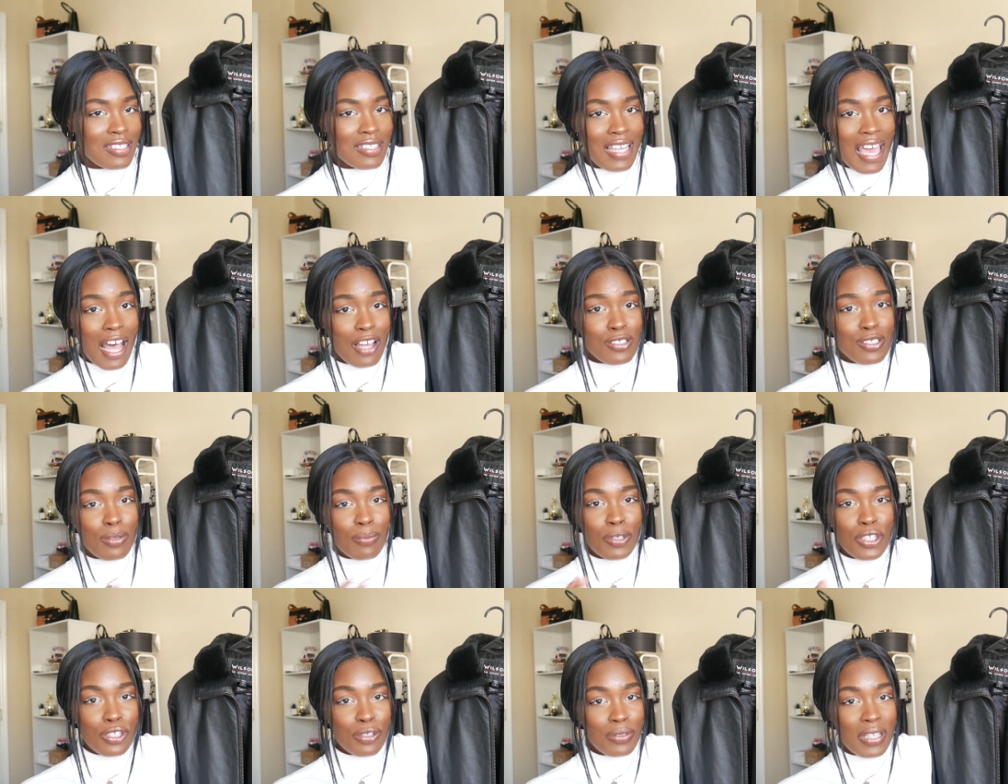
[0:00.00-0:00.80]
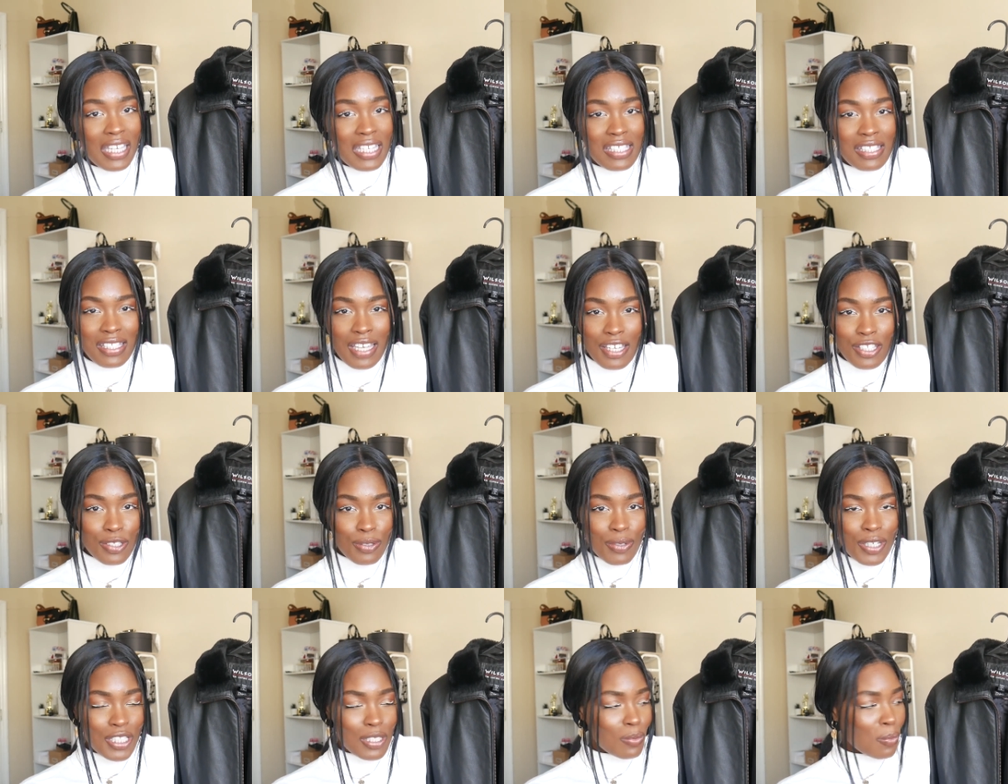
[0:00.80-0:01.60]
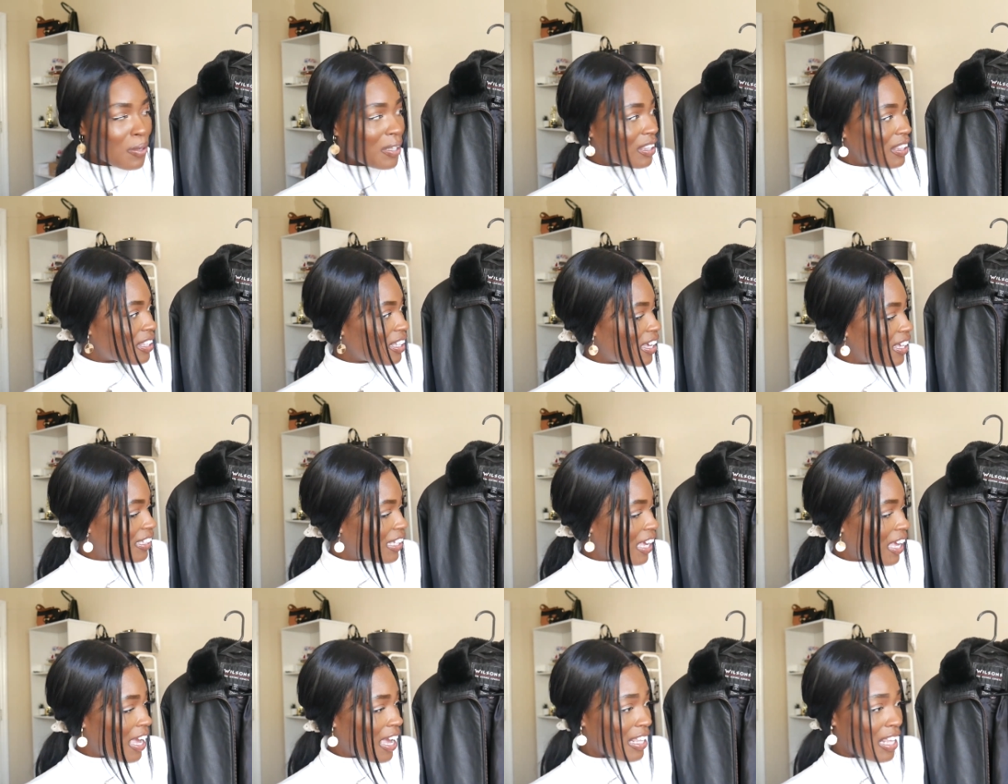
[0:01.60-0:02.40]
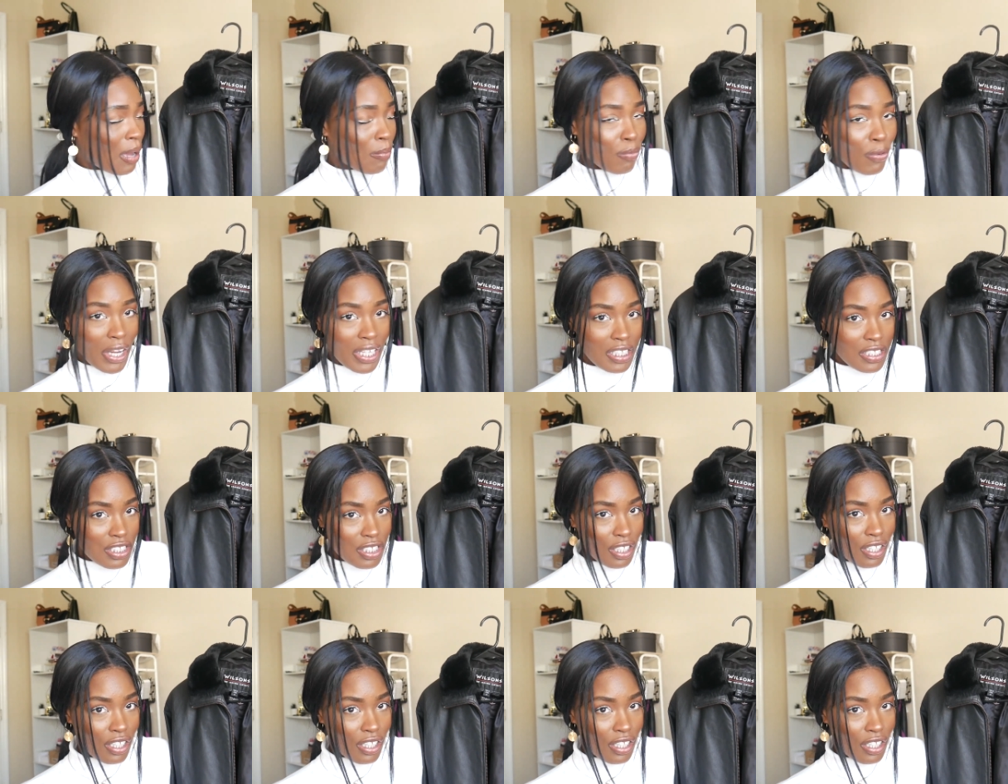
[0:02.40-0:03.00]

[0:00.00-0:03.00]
Style some cute accessories with it, and I'm ready to